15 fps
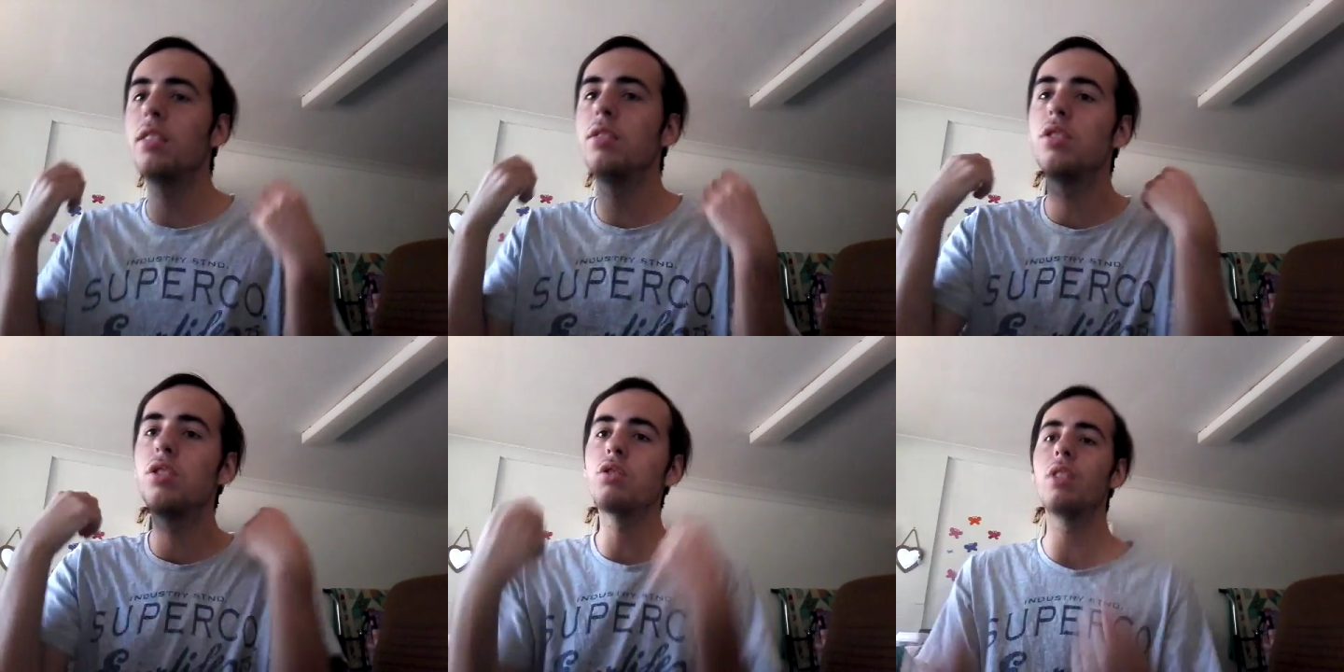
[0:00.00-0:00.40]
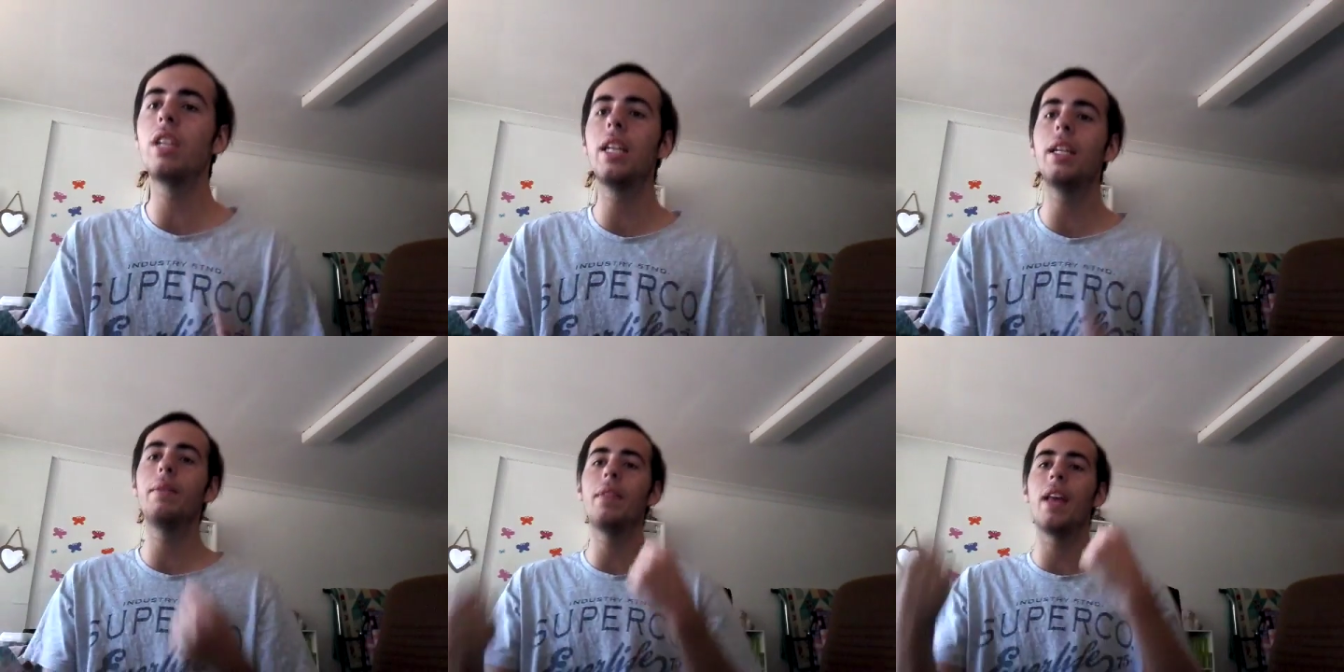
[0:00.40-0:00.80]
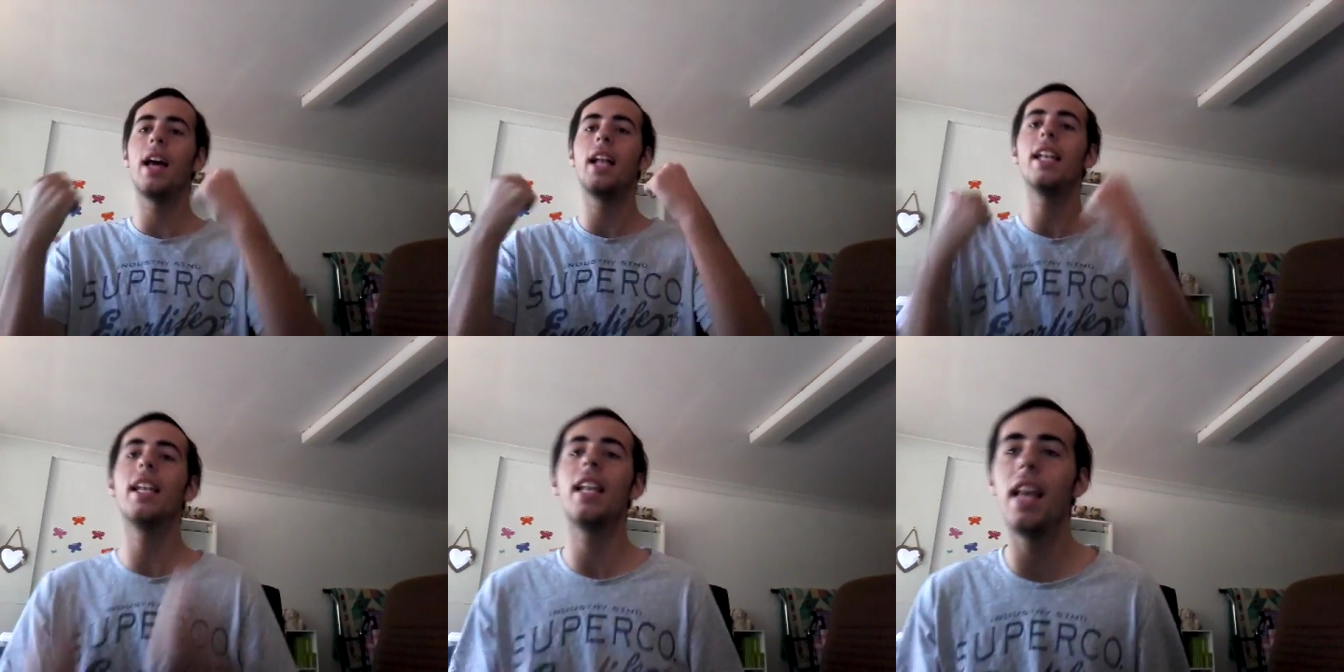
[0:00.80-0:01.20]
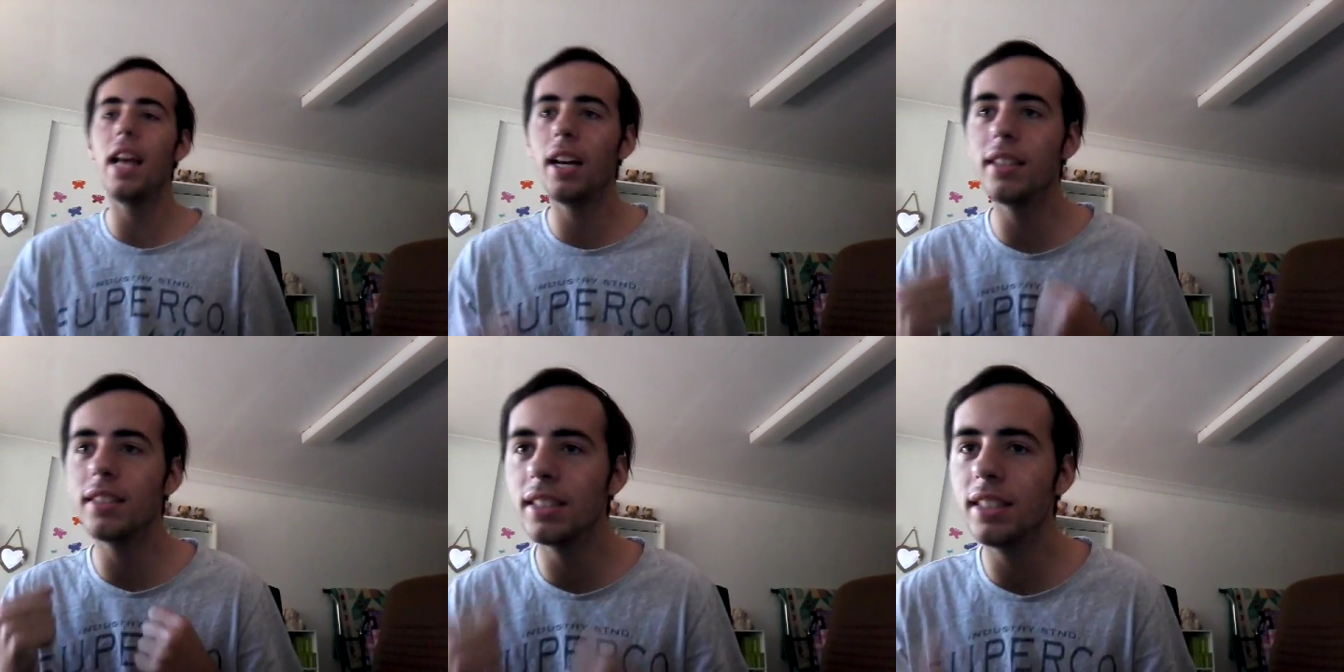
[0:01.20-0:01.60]
can scream that
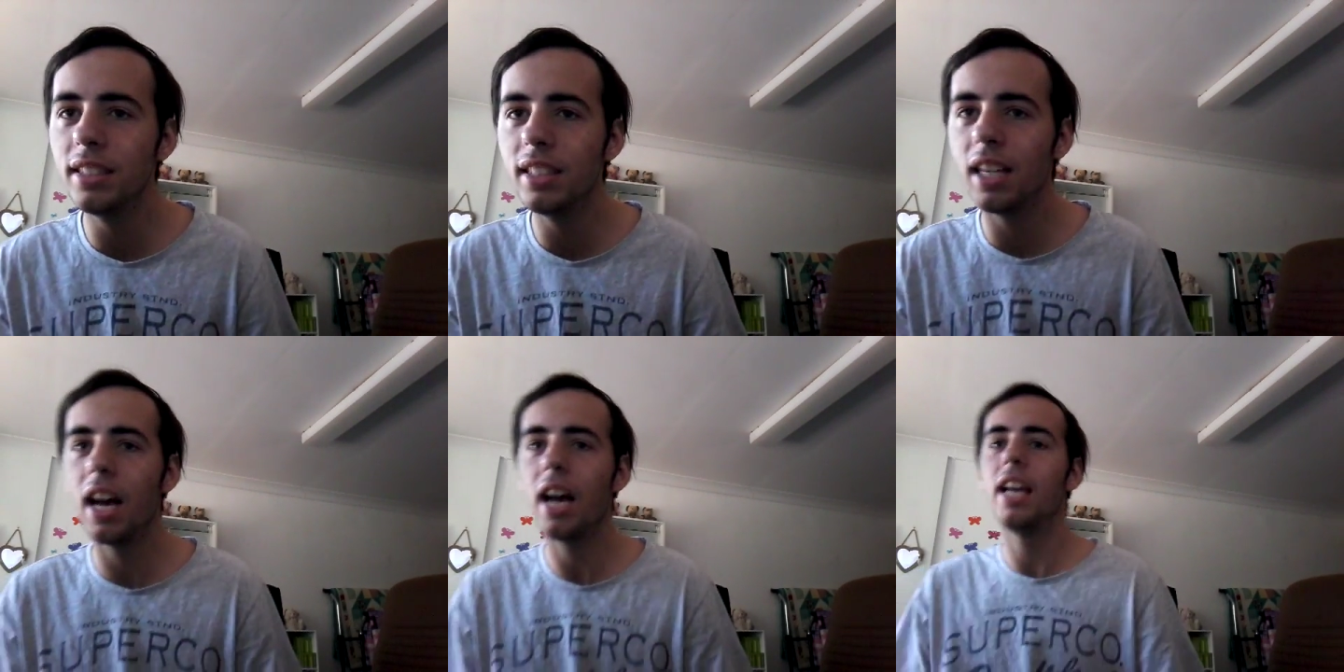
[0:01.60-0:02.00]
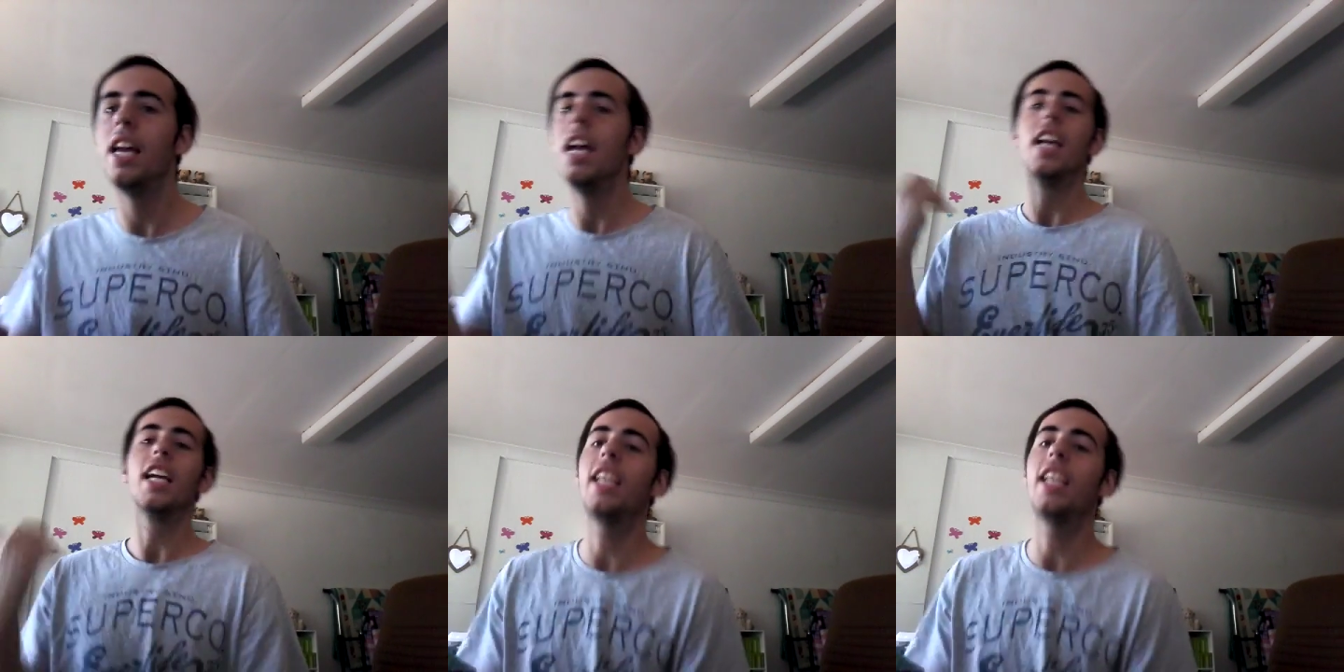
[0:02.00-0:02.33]
loud tonight.